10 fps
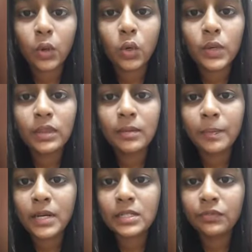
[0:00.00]
Over the
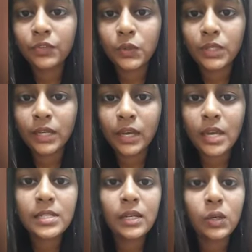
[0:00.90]
past few
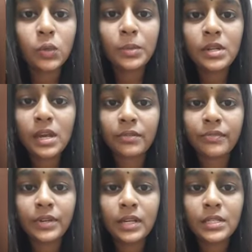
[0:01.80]
decades, humans
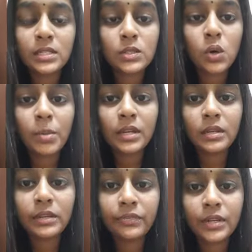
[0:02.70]
have released so
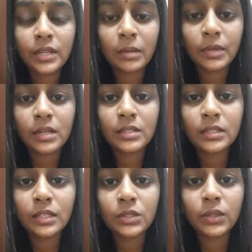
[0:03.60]
many different
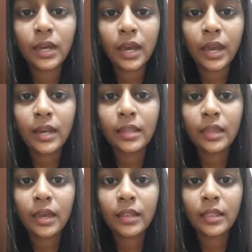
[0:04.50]
chemicals into the air
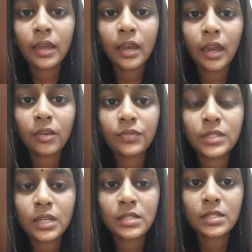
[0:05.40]
that they
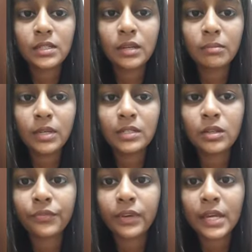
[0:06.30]
have changed the mix
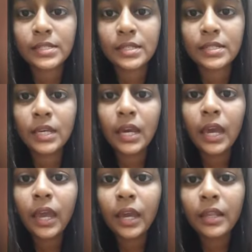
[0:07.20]
of gases
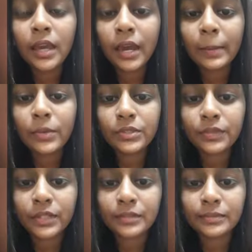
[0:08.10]
in the
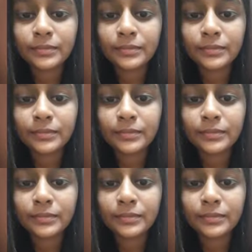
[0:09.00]
atmosphere.